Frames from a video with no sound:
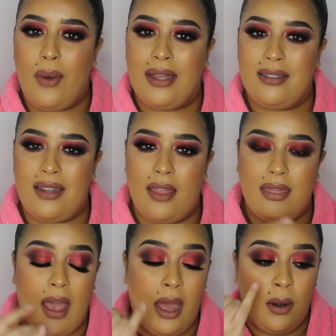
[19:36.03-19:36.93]
I said
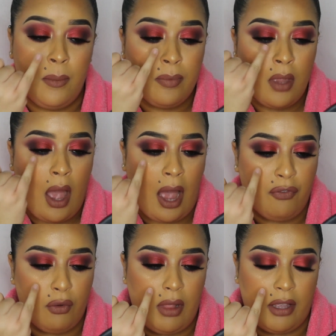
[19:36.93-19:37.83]
that I
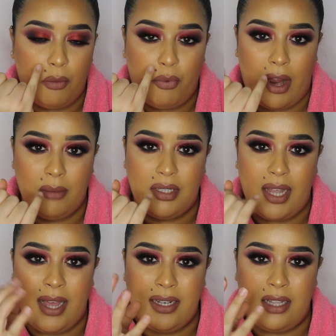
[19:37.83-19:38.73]
feel like the prime
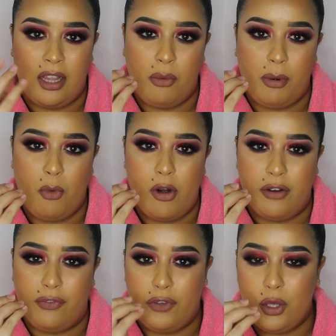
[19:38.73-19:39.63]
side is a little bit more
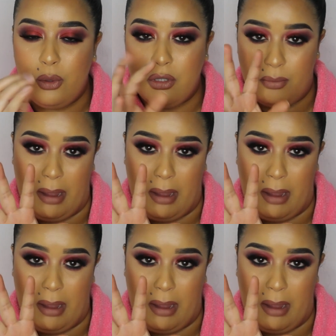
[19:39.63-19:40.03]
diffused.